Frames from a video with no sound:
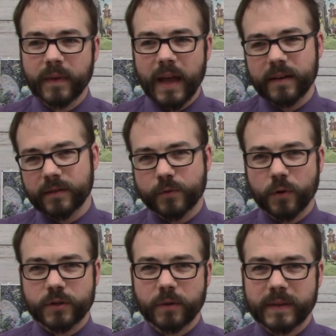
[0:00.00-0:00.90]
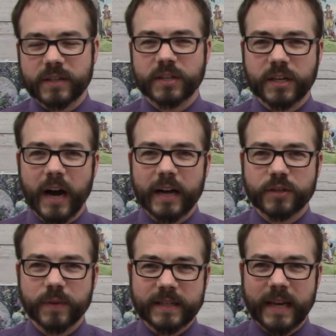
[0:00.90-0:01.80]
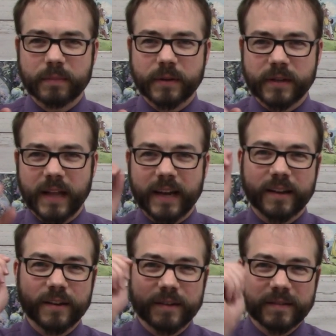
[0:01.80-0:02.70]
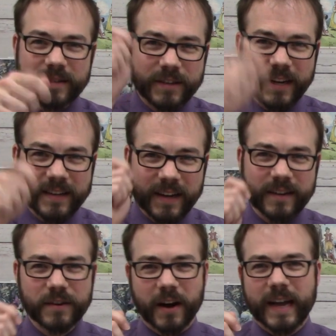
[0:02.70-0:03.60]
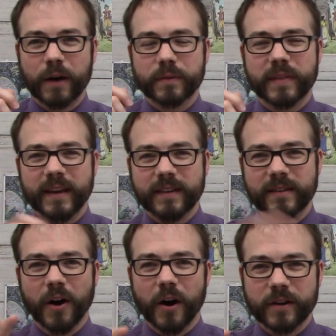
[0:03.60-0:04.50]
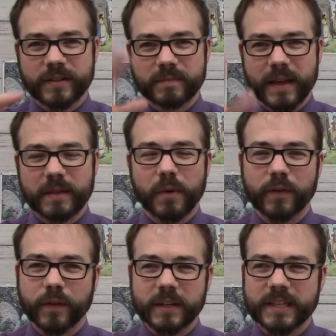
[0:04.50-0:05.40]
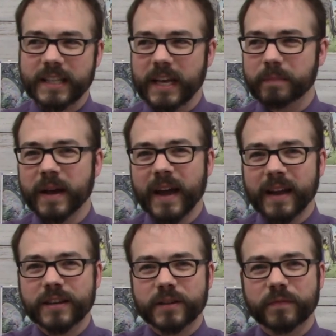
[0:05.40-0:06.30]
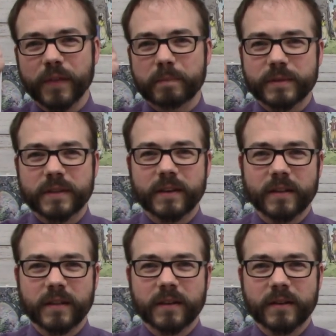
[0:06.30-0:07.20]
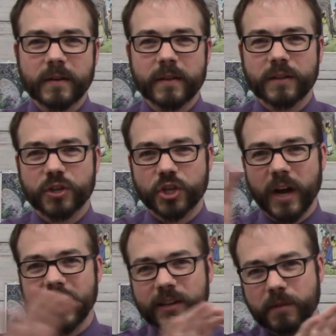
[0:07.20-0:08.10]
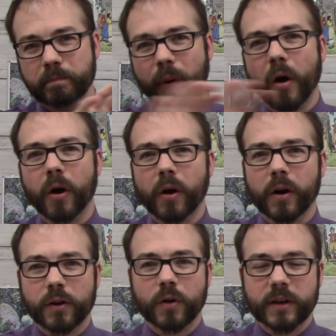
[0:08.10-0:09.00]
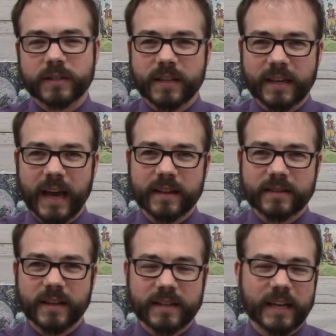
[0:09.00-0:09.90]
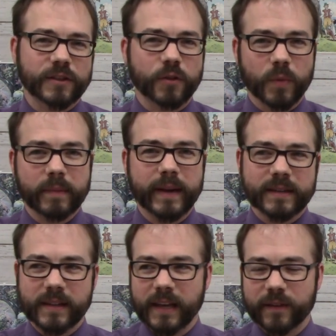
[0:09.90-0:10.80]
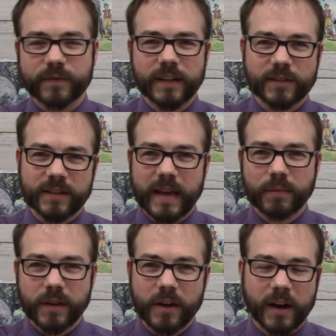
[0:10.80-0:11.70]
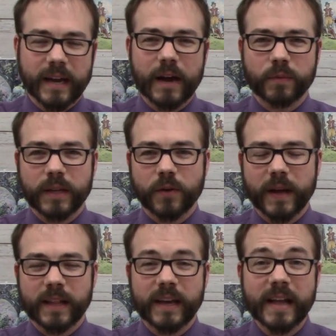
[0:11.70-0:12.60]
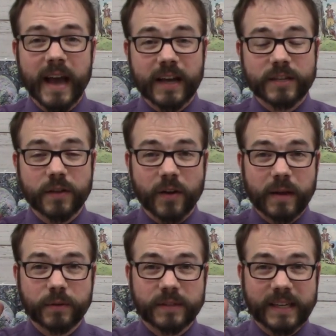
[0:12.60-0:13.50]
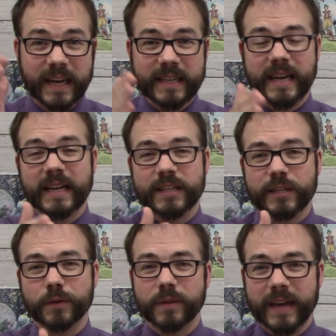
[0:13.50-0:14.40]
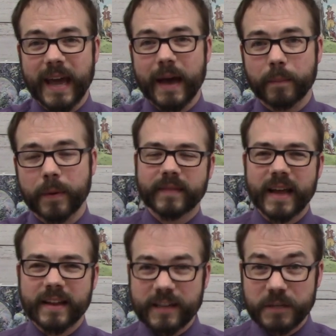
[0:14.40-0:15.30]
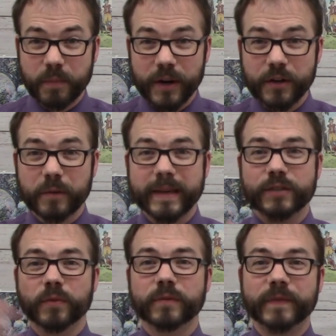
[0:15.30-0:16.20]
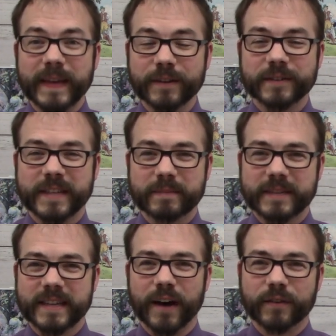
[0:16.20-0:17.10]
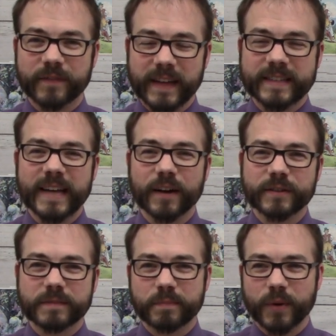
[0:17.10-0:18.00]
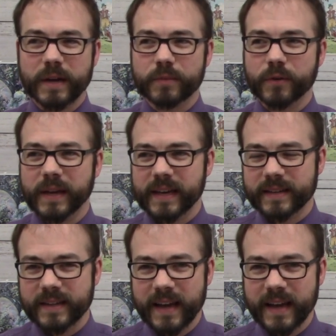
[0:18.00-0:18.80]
And of course, Hermes is a god, so he's able to like ding ding, knock out the guards and make them all fall asleep. And he just flips the, the, the giant bar across the gates that takes three men to lift. He's just able to knock it out really quickly. And so they're able to get into the camp. And at this point, Hermes reveals himself and tells Priam who he is